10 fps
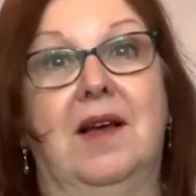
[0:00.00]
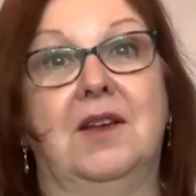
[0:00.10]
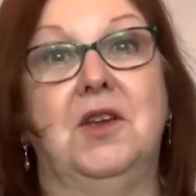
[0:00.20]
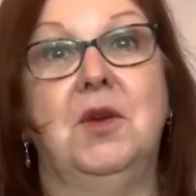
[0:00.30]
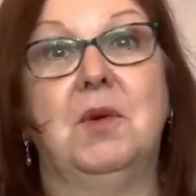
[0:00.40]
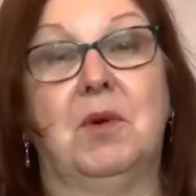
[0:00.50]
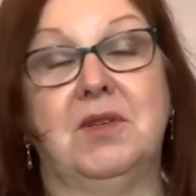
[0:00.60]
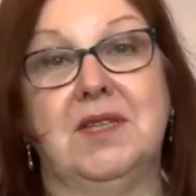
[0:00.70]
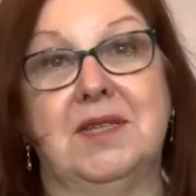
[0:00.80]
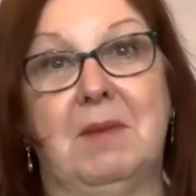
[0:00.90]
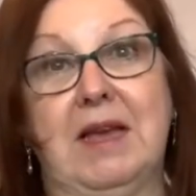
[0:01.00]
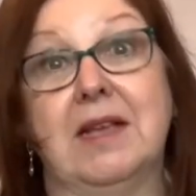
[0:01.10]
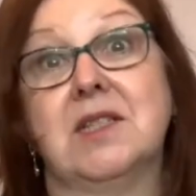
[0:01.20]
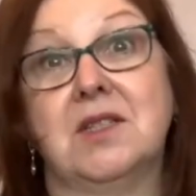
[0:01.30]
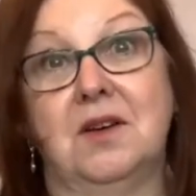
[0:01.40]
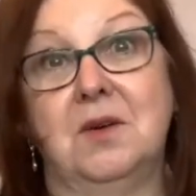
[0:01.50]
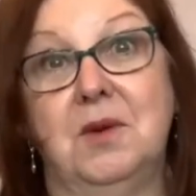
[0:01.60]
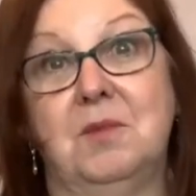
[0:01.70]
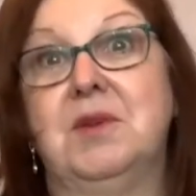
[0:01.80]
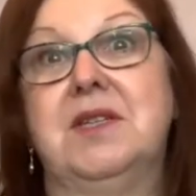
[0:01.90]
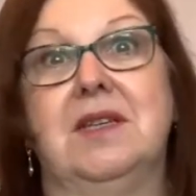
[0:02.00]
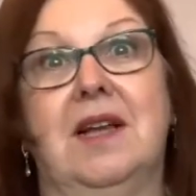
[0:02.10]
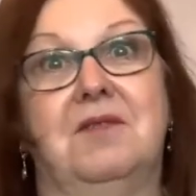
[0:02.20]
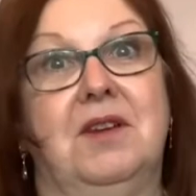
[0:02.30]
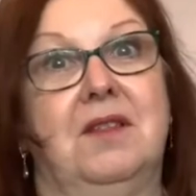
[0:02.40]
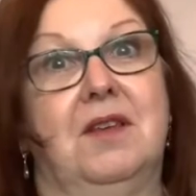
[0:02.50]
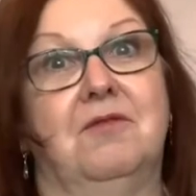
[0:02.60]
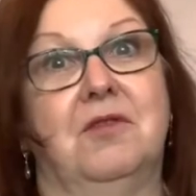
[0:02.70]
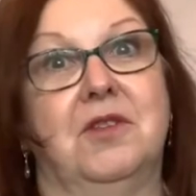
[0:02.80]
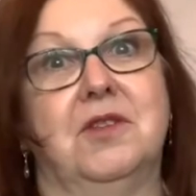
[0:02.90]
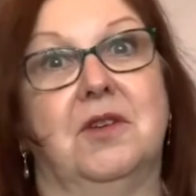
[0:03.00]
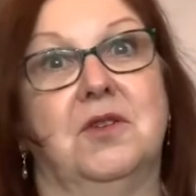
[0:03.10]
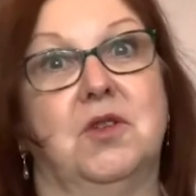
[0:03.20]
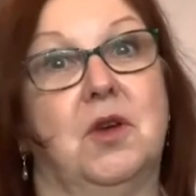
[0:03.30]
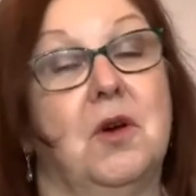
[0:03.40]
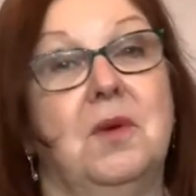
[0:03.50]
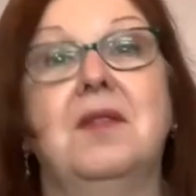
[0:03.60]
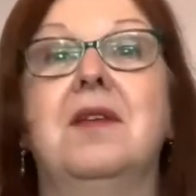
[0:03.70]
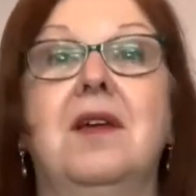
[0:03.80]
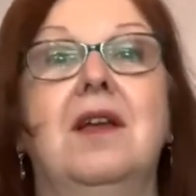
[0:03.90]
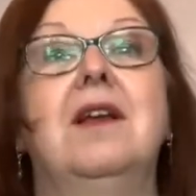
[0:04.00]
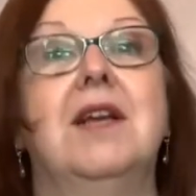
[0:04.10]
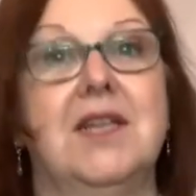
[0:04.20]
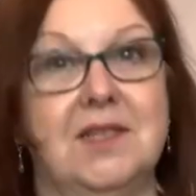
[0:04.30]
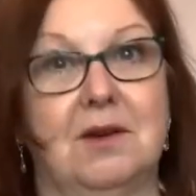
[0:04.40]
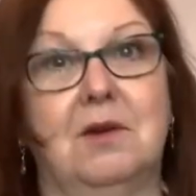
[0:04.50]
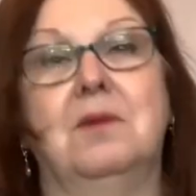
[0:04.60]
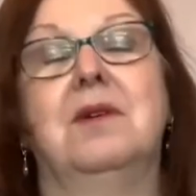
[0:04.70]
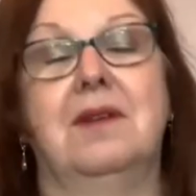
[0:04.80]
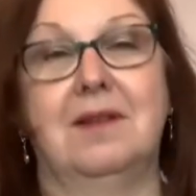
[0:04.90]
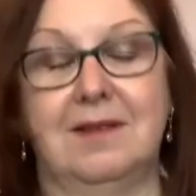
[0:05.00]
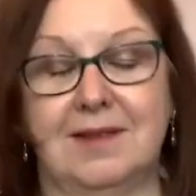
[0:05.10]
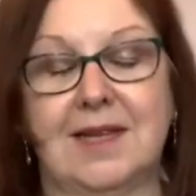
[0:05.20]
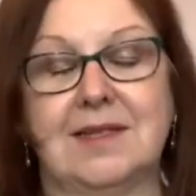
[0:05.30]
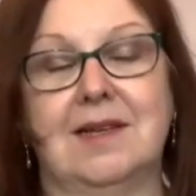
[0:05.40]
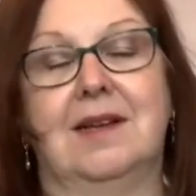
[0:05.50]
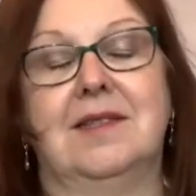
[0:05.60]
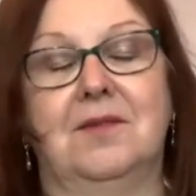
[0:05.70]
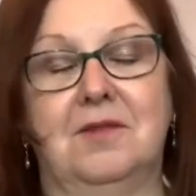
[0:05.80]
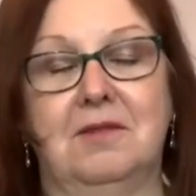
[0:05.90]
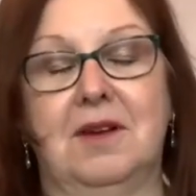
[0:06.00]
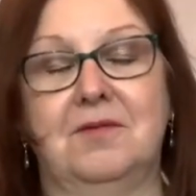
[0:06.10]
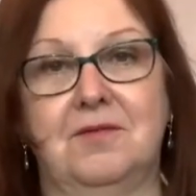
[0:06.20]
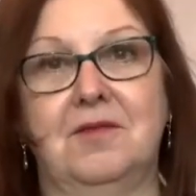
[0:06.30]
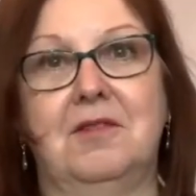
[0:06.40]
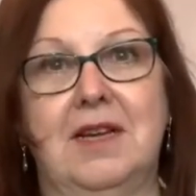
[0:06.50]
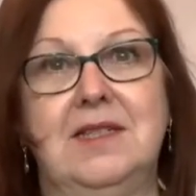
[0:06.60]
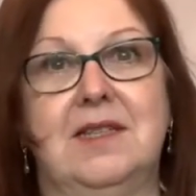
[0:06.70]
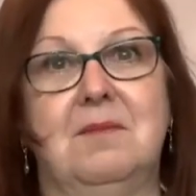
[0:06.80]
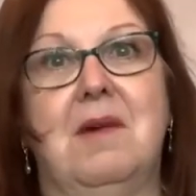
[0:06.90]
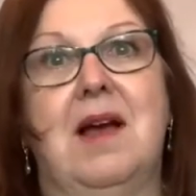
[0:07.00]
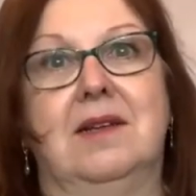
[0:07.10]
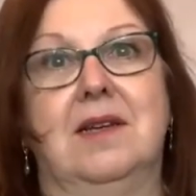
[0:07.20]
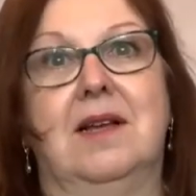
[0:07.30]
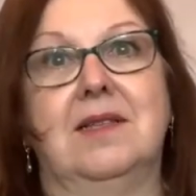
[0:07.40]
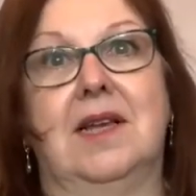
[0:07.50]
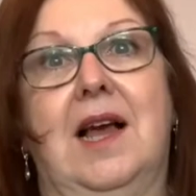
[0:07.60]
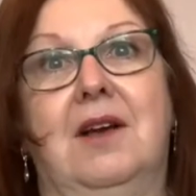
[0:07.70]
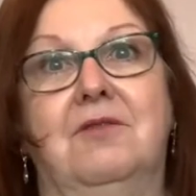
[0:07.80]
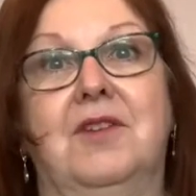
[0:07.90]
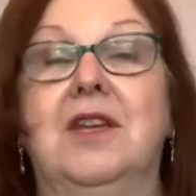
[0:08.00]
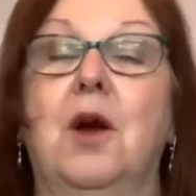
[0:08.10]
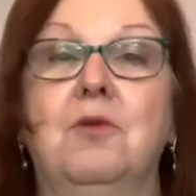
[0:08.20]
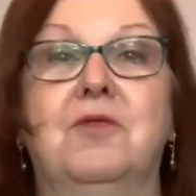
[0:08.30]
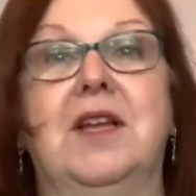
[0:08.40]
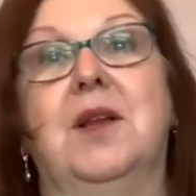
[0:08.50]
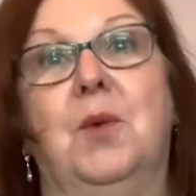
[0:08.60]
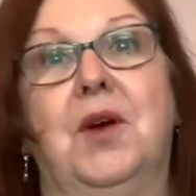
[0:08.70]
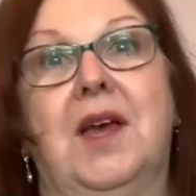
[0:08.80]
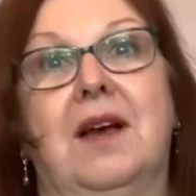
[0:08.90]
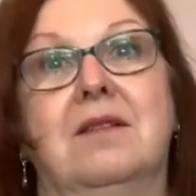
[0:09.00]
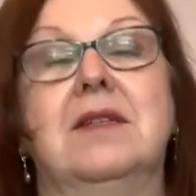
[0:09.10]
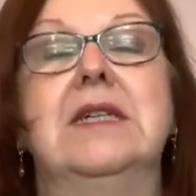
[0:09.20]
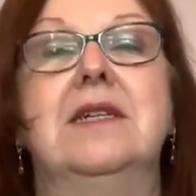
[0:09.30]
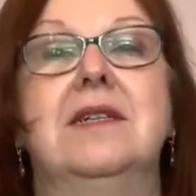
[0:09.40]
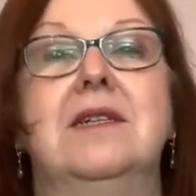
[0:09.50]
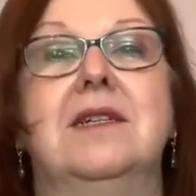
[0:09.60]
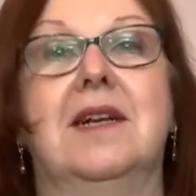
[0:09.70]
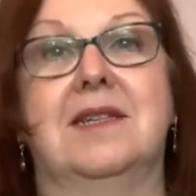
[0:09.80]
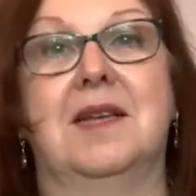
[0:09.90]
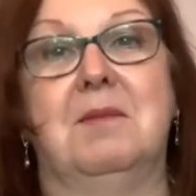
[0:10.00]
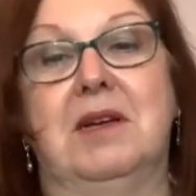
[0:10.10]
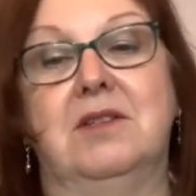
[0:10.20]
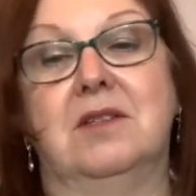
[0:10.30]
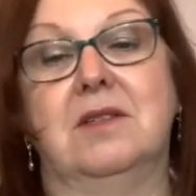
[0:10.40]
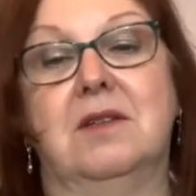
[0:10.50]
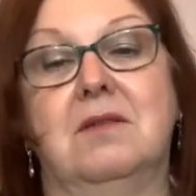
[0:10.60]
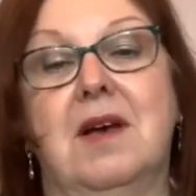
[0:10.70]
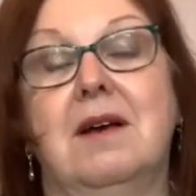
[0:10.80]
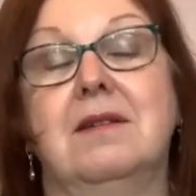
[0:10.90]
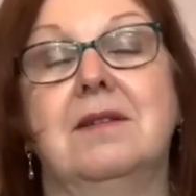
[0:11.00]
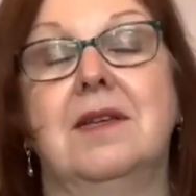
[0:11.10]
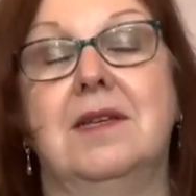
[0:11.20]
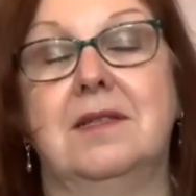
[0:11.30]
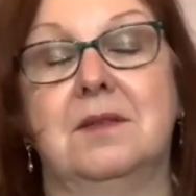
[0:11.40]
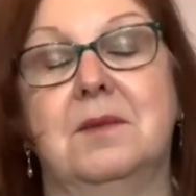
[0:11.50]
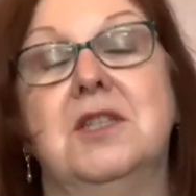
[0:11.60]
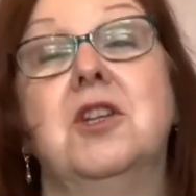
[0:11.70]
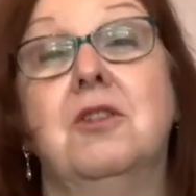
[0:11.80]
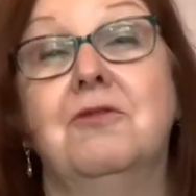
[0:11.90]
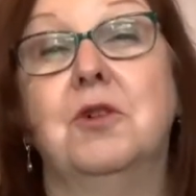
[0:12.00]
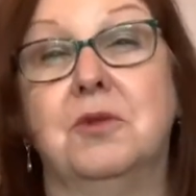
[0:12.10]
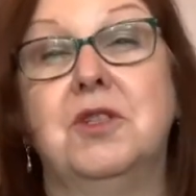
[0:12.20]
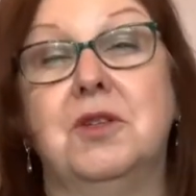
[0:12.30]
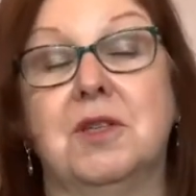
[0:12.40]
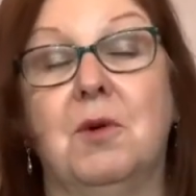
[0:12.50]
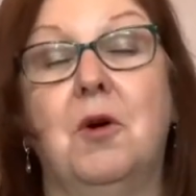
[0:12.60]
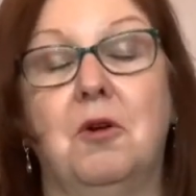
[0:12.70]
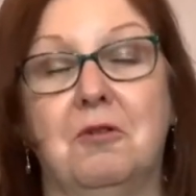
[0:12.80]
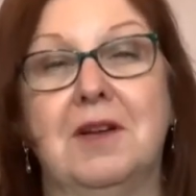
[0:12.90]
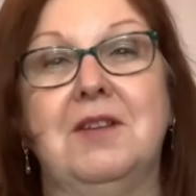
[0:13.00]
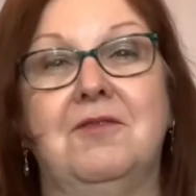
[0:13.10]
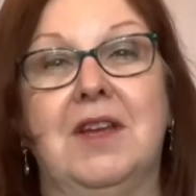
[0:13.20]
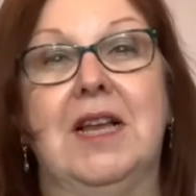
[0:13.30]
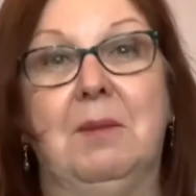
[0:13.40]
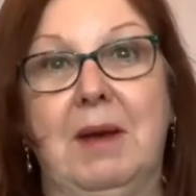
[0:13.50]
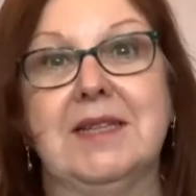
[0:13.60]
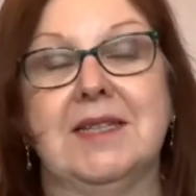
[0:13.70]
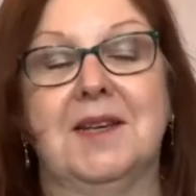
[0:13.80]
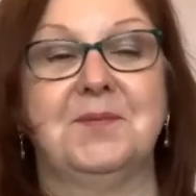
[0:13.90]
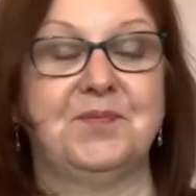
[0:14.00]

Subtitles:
I knew I wanted to make a skirt with, but didn't have anything for the skirt to go with. So that's nice. I've created in my head a nice outfit. Hopefully it'll work out as I imagine. So that is something to look forward to, so I'm already feeling better.